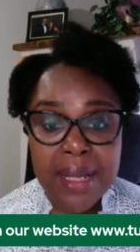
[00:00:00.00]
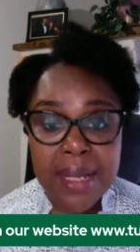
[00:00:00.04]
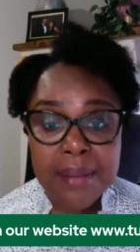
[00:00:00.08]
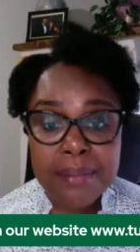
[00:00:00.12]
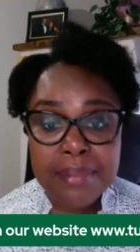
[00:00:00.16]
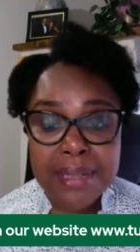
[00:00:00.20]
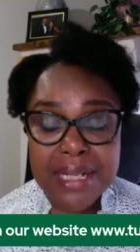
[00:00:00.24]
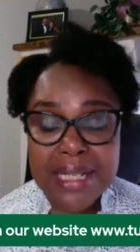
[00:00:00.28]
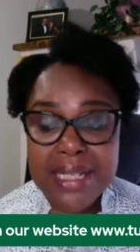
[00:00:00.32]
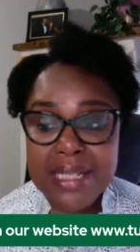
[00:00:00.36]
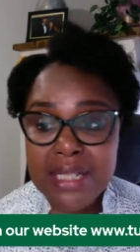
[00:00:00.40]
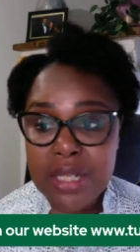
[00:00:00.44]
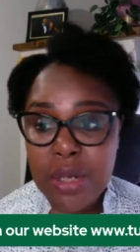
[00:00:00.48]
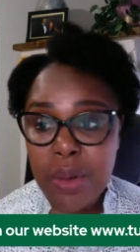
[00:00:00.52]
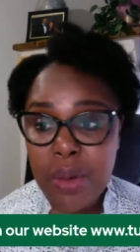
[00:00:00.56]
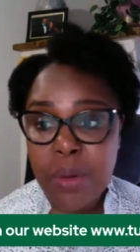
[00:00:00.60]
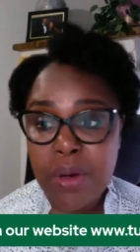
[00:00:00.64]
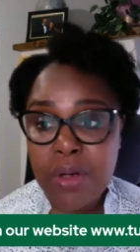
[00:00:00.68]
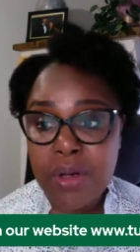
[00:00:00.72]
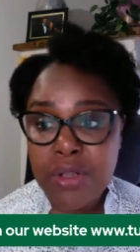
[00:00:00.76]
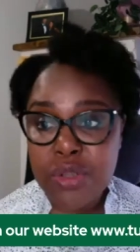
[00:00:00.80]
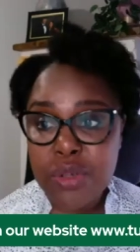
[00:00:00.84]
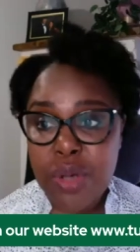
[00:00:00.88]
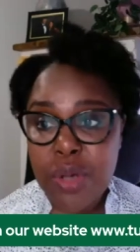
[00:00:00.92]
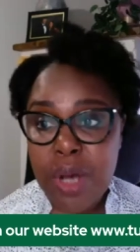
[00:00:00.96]
please go
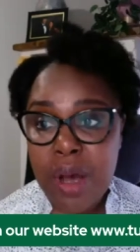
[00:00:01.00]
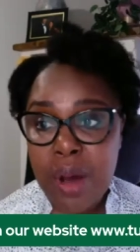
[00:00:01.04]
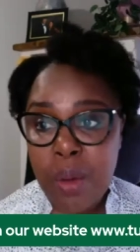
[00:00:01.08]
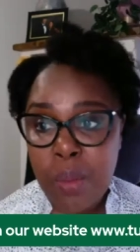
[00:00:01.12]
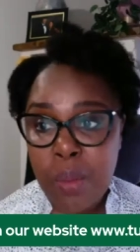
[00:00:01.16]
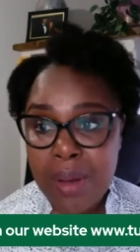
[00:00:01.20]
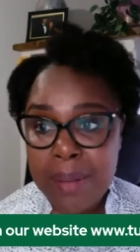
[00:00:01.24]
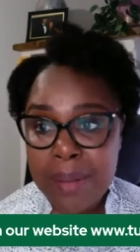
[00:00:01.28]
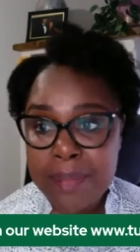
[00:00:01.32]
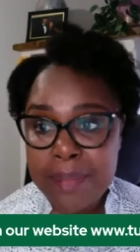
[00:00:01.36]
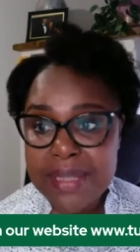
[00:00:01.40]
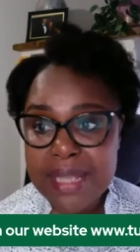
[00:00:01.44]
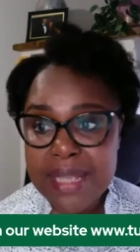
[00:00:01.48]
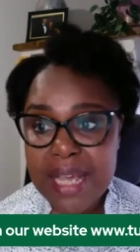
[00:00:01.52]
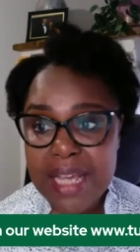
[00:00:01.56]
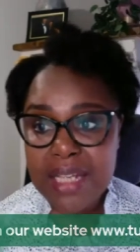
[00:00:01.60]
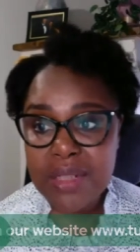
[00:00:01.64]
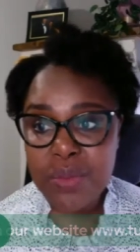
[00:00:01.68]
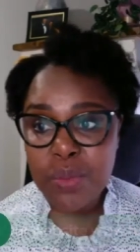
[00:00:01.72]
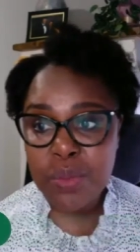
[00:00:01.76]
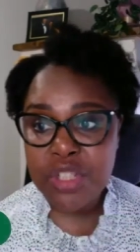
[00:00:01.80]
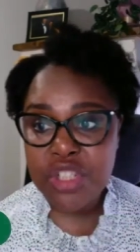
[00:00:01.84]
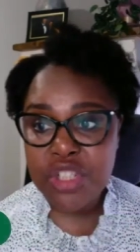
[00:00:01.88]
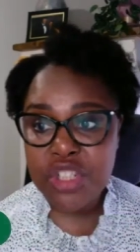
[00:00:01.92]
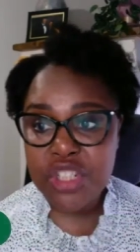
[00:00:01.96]
onto our website,
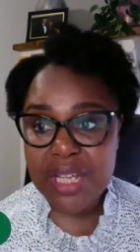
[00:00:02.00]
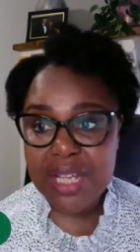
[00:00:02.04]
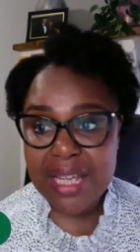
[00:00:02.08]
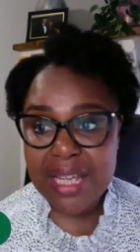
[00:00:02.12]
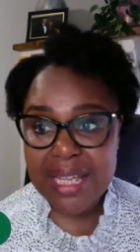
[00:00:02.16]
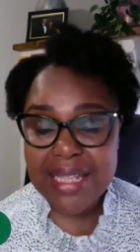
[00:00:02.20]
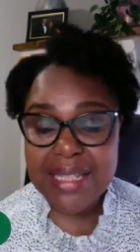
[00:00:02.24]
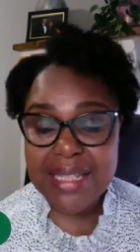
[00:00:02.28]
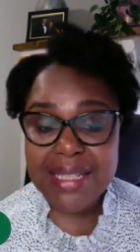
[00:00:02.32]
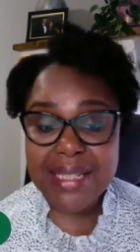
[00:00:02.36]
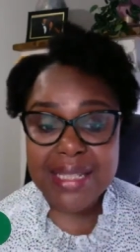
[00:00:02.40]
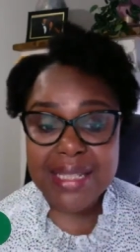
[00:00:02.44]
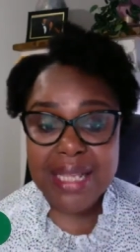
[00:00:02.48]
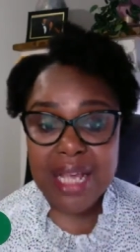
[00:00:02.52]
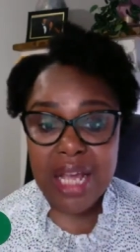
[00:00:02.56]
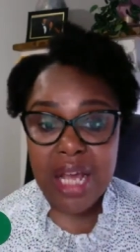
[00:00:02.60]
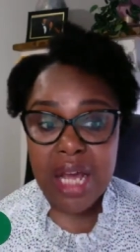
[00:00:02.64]
which is